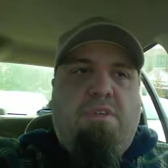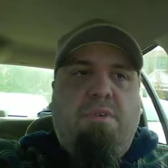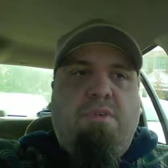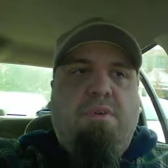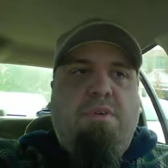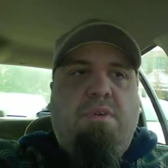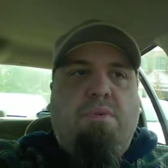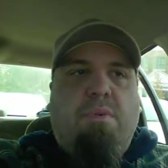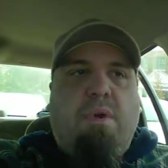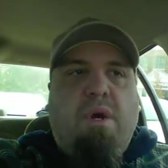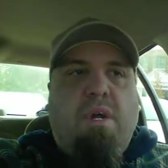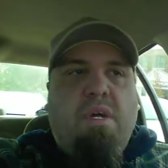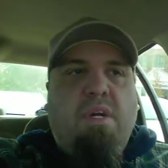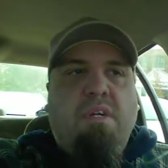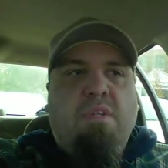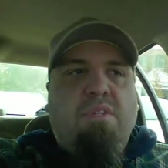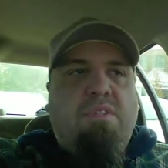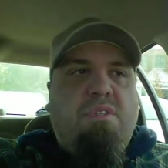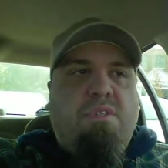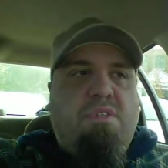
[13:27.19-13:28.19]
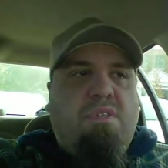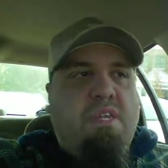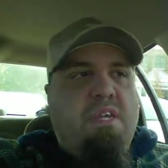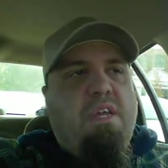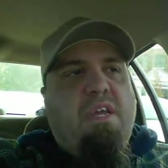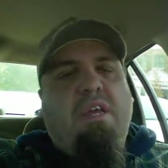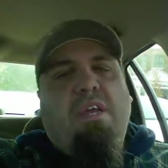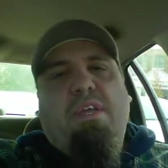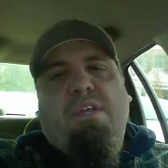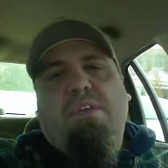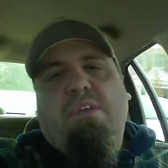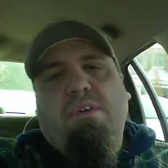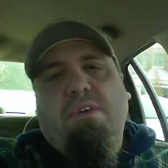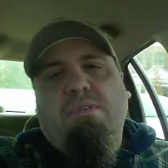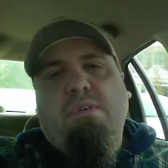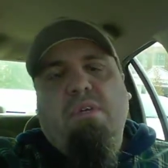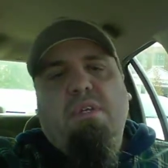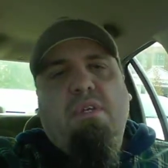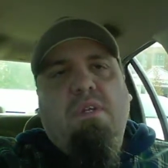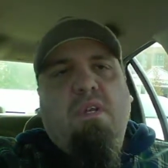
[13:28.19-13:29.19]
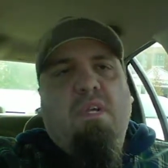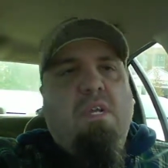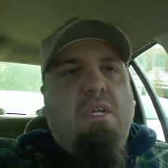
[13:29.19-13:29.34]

to in a while and you say, hey, you know what?